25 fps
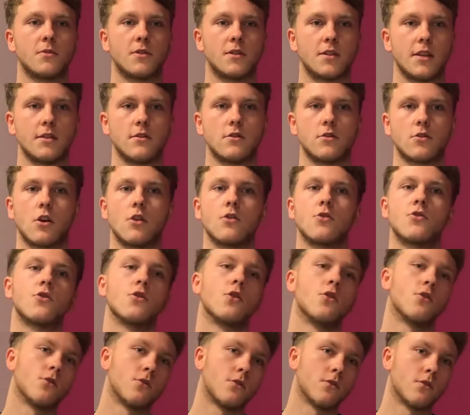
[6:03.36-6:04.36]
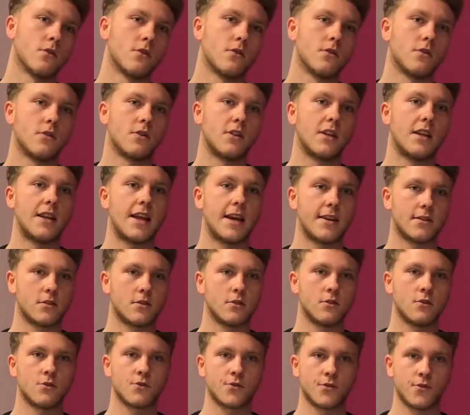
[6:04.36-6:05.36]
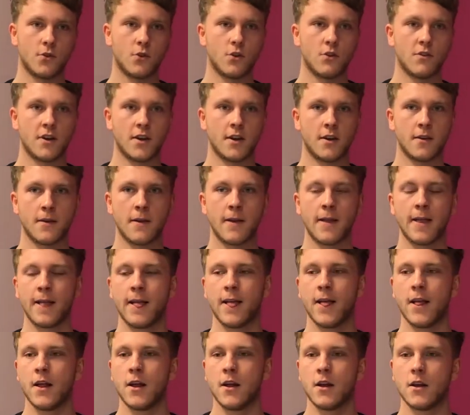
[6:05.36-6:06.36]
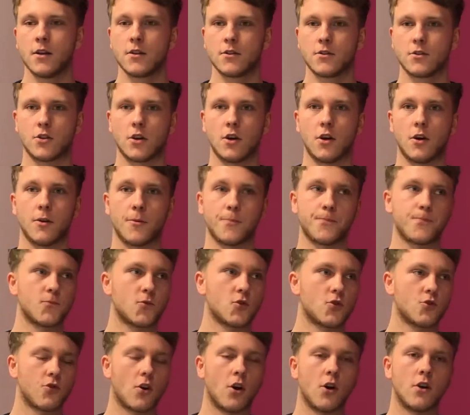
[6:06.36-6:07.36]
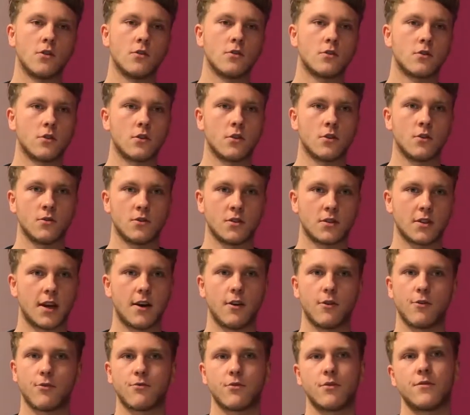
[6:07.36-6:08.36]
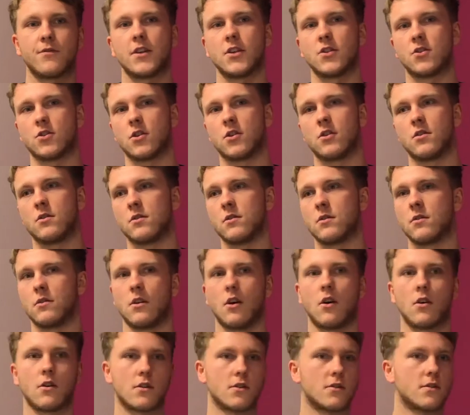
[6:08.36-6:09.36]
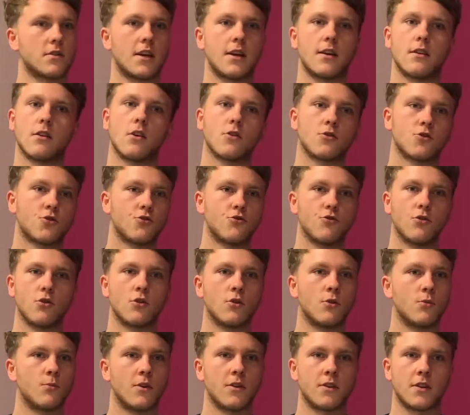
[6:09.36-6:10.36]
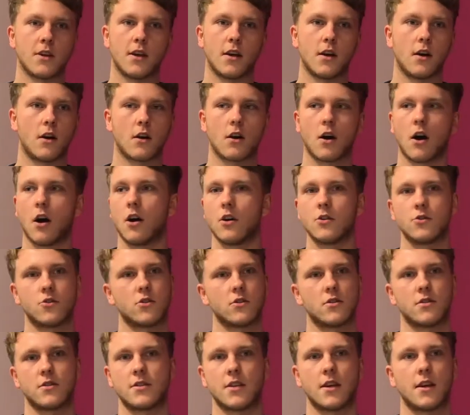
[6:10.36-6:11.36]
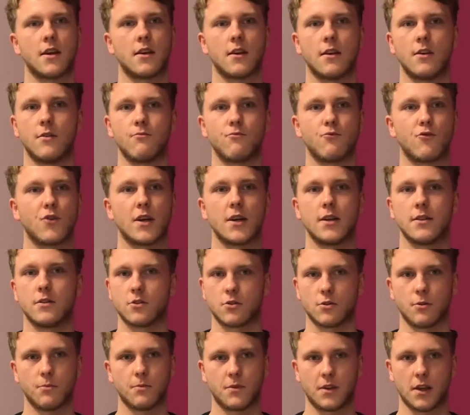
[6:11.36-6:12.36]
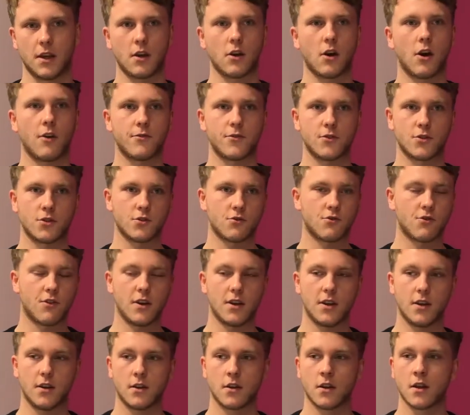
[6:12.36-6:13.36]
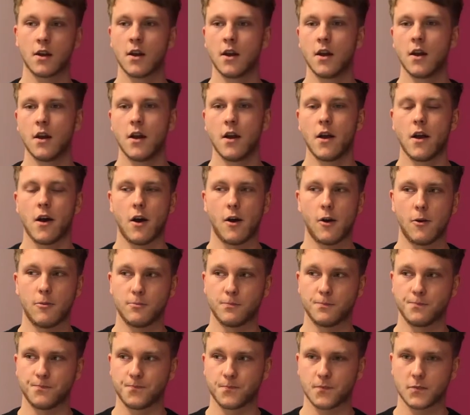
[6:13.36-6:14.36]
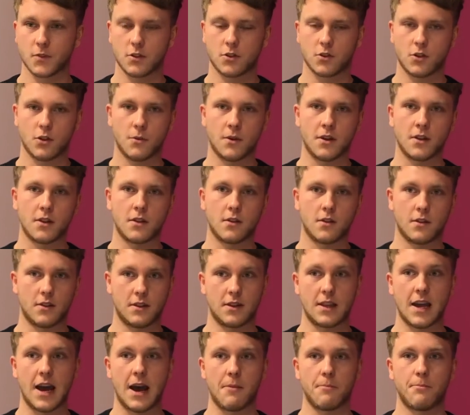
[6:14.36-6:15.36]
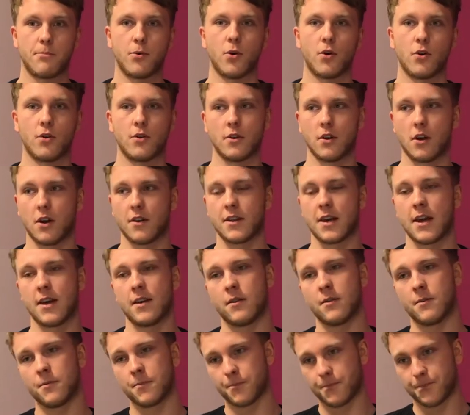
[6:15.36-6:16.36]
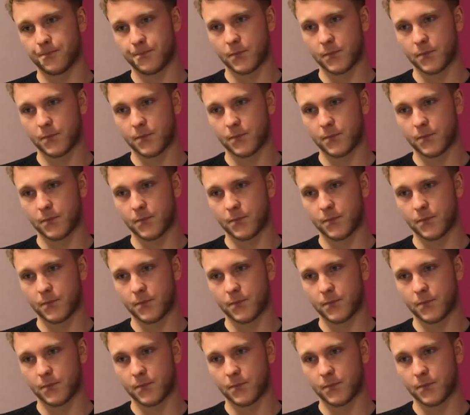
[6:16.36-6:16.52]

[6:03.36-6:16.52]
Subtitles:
since I'd done the lessons for it. So trying to do self-revision, like I said, I struggle with it. I can't just sit and read something off a screen. So at that point I then